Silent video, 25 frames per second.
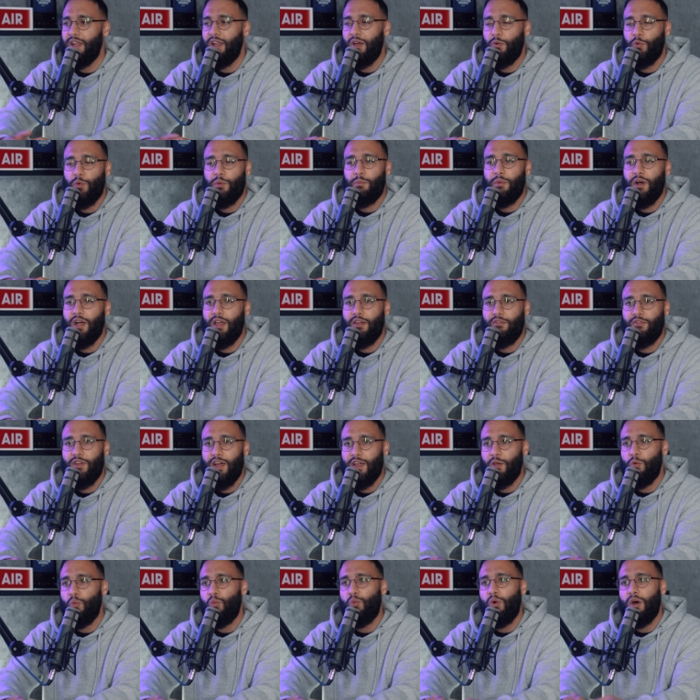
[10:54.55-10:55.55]
Like we might have
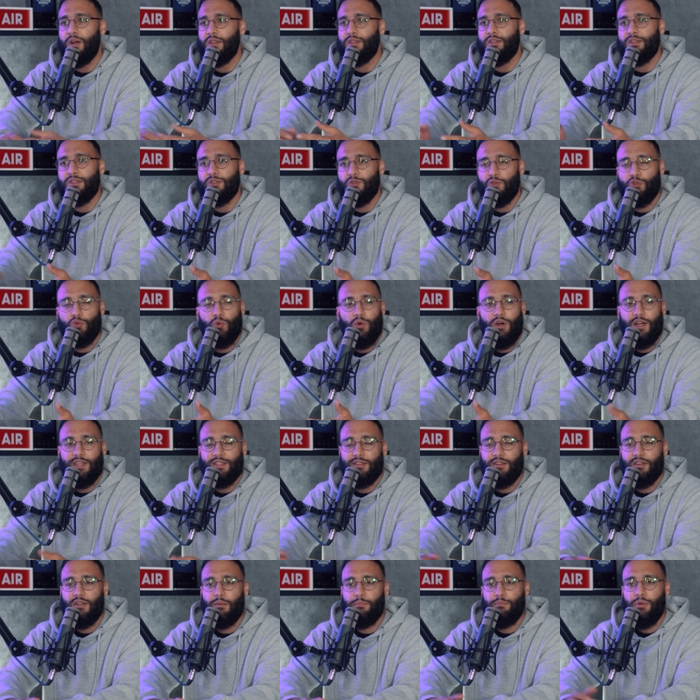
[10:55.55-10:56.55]
like once or twice
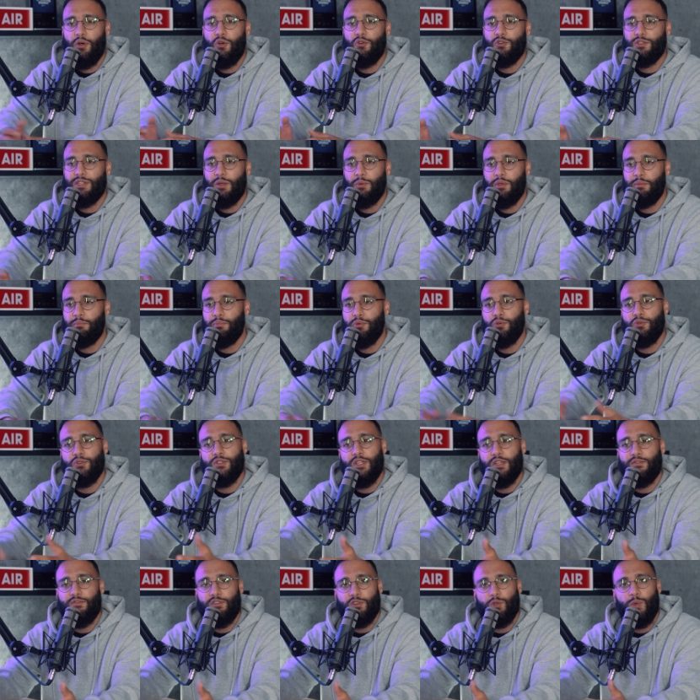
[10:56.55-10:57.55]
done a post that we
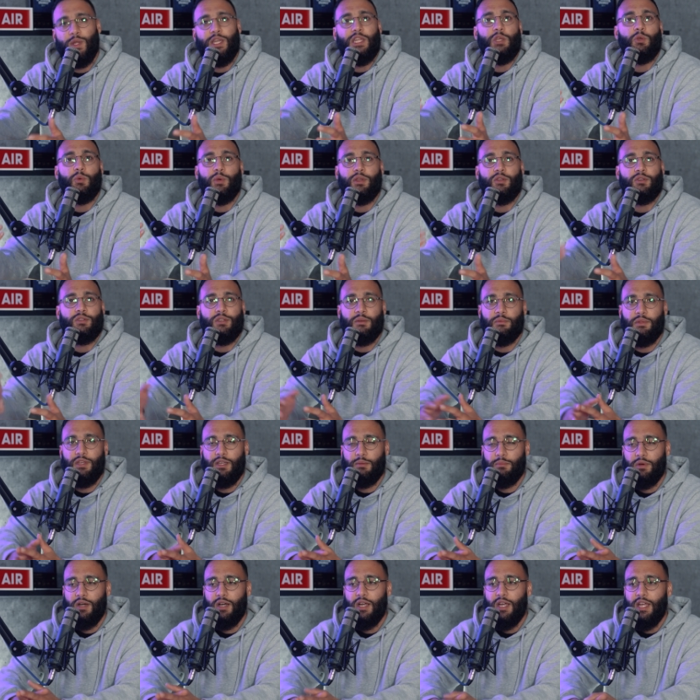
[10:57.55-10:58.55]
boosted for 20 quid or something,
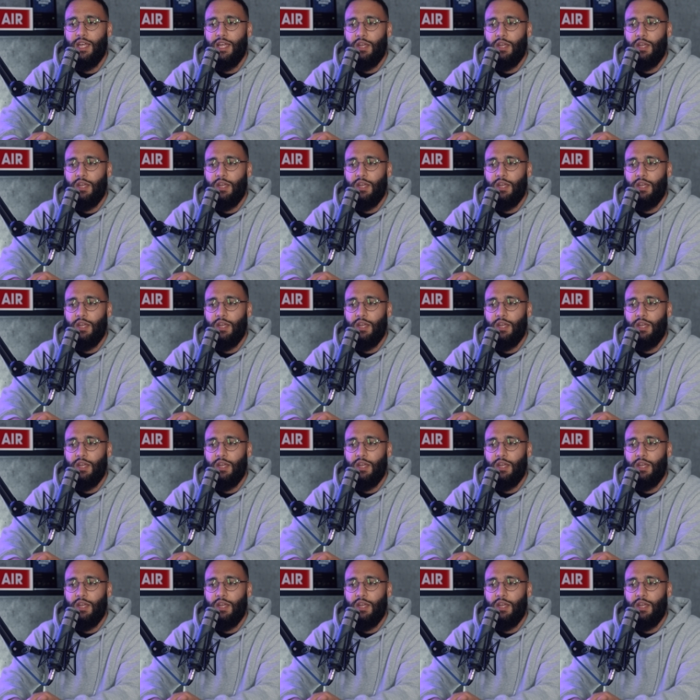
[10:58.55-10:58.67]
but